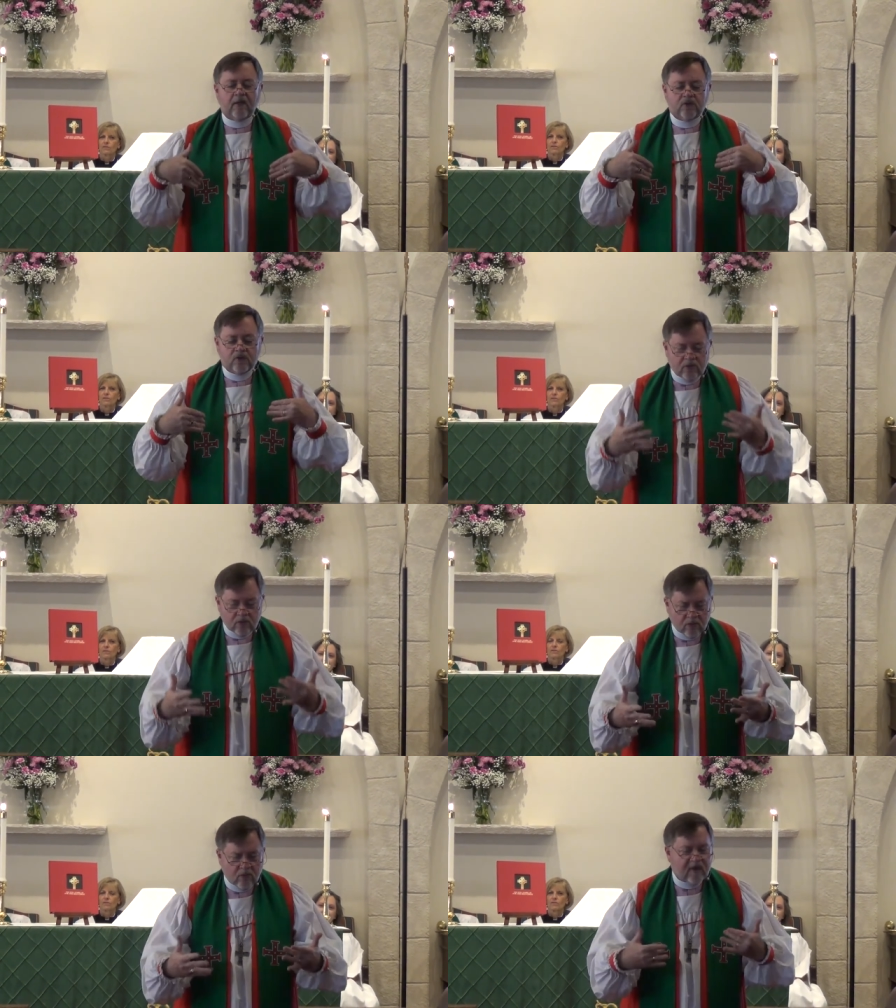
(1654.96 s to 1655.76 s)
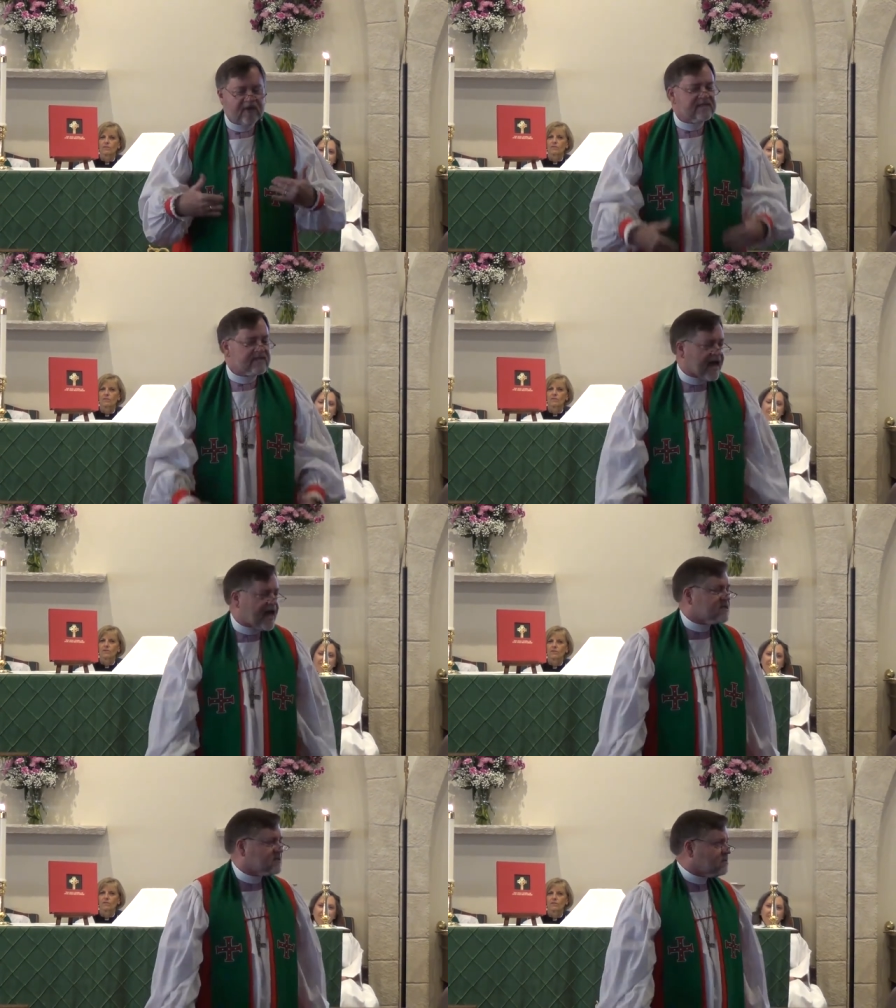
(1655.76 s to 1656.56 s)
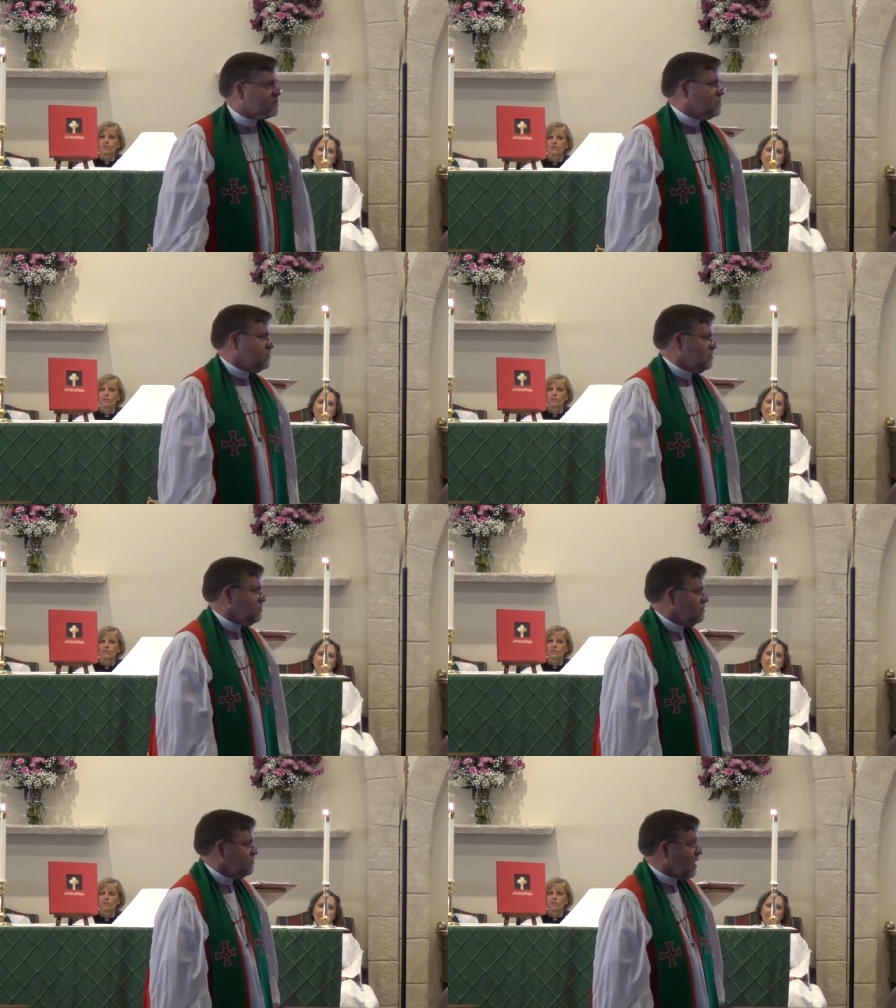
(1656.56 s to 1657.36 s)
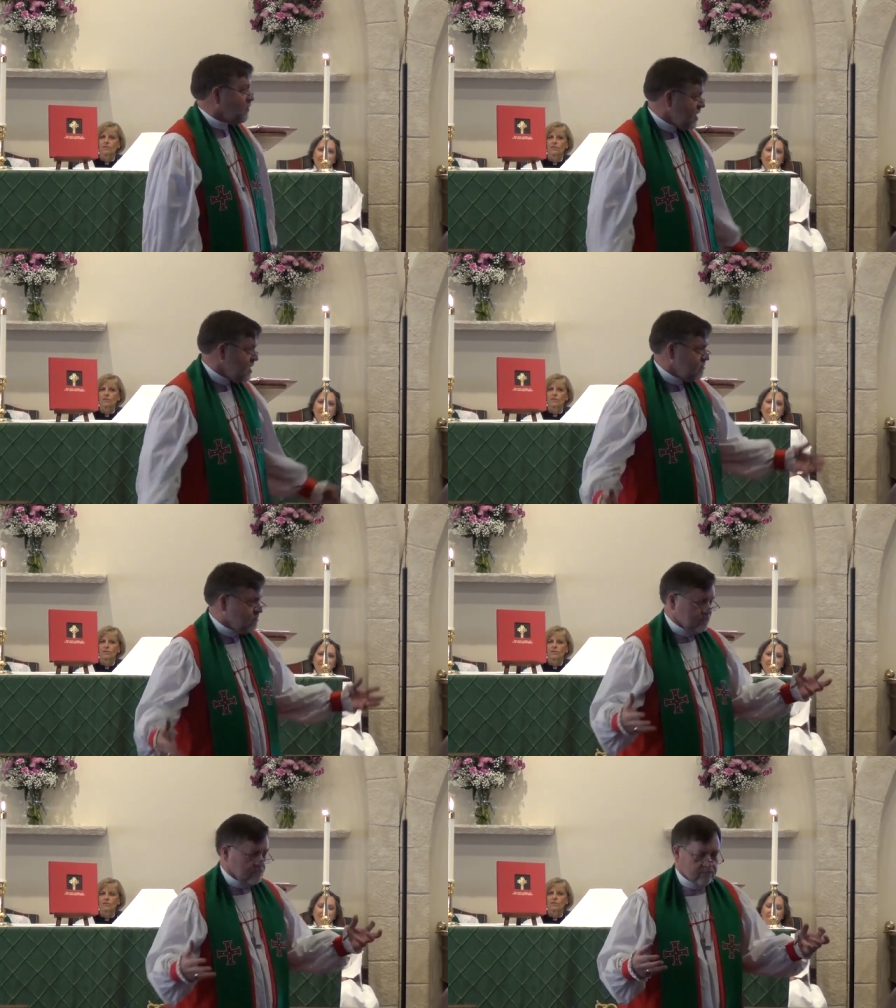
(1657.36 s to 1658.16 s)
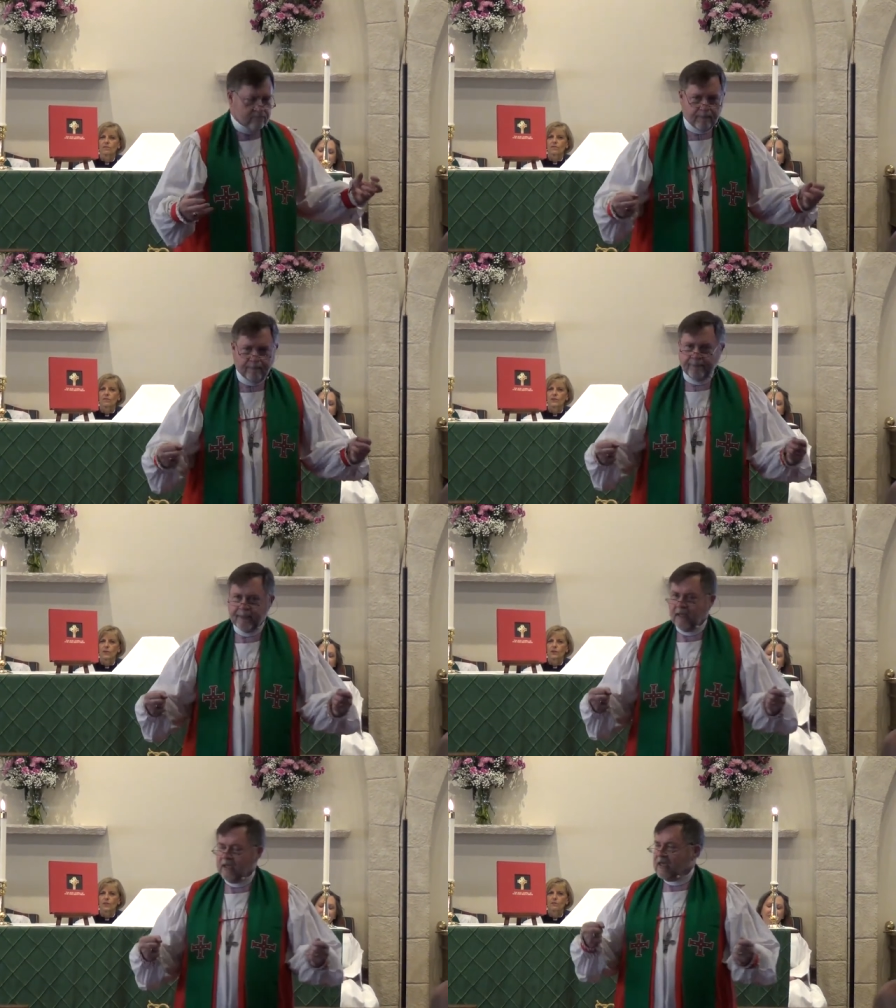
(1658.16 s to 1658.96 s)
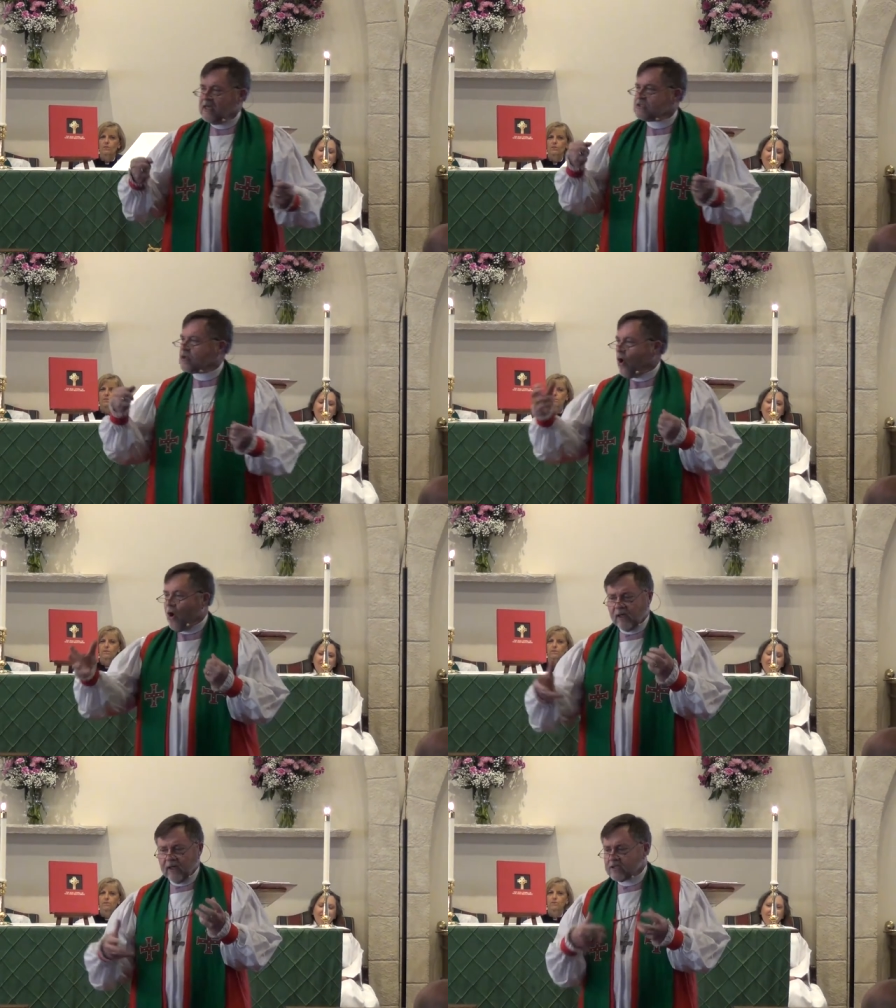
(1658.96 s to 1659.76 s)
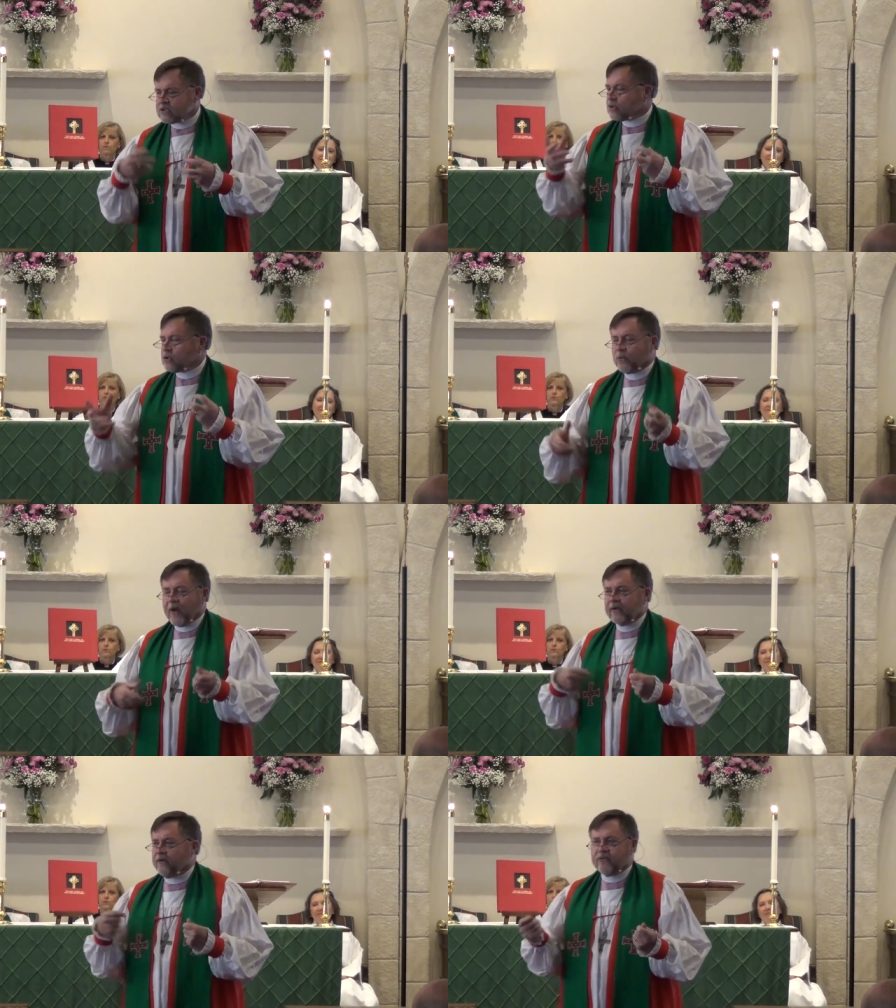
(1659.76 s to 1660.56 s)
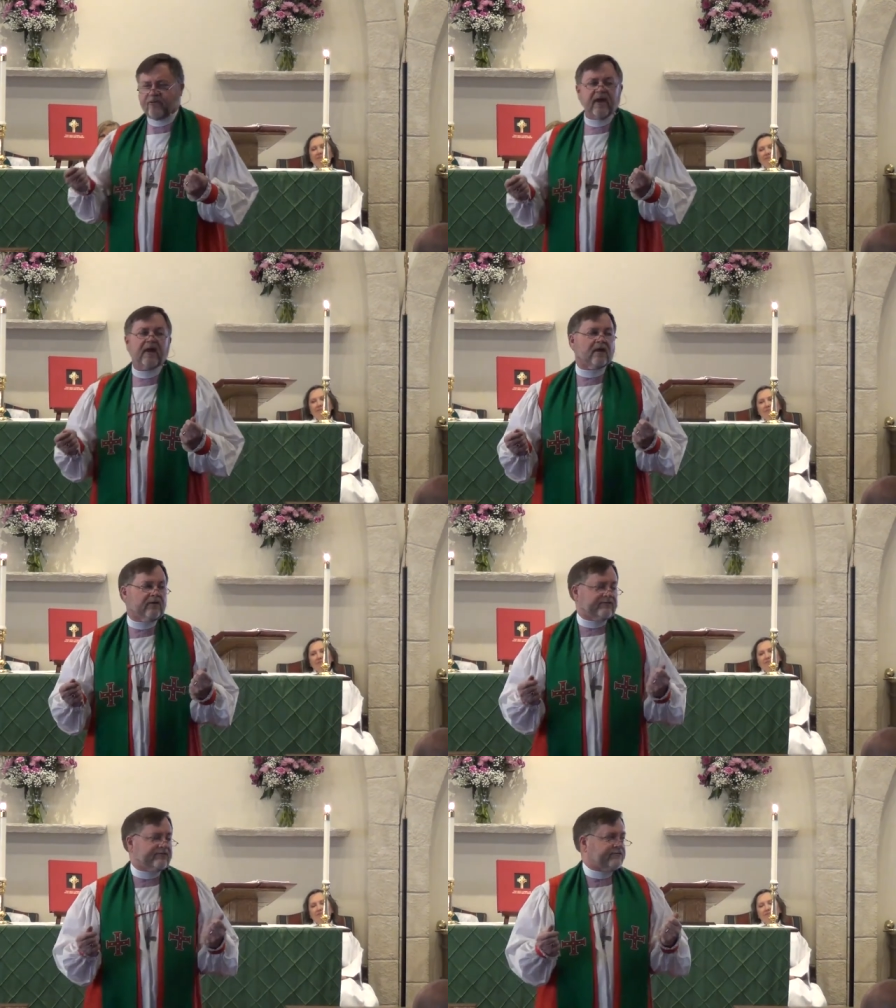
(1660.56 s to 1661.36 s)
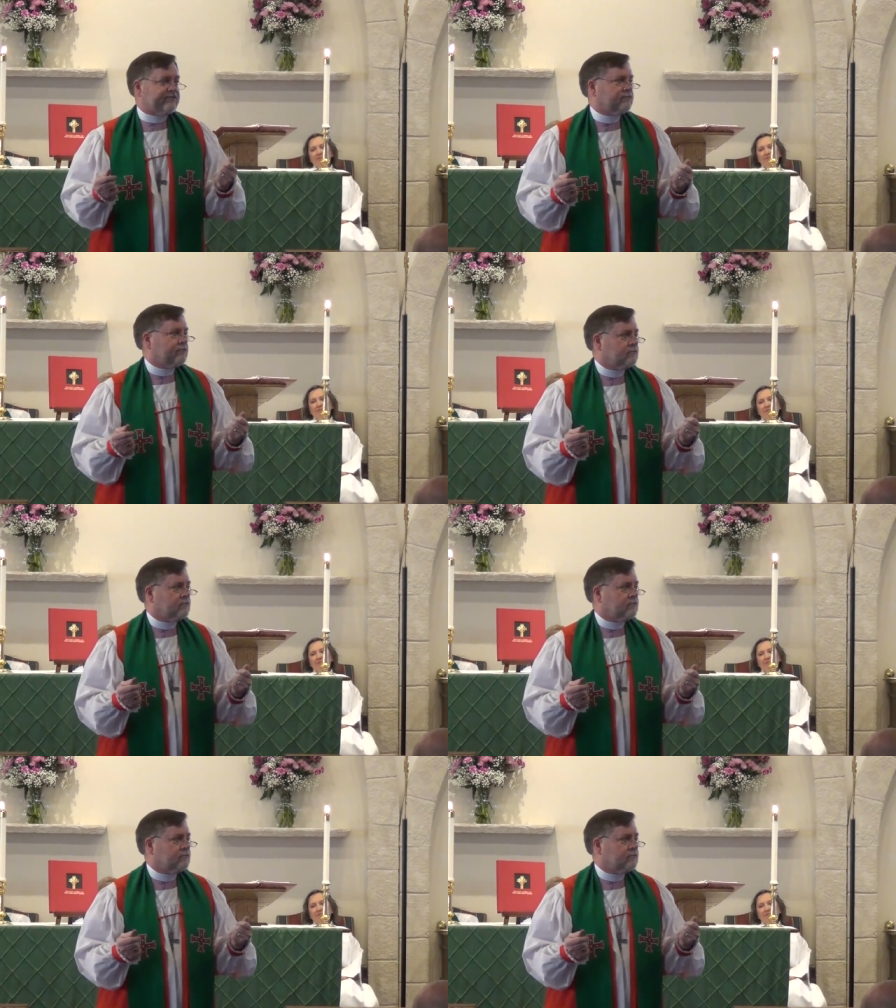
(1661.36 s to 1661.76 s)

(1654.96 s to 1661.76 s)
do what He's asked us to do. Amen? He's calling us to greater things.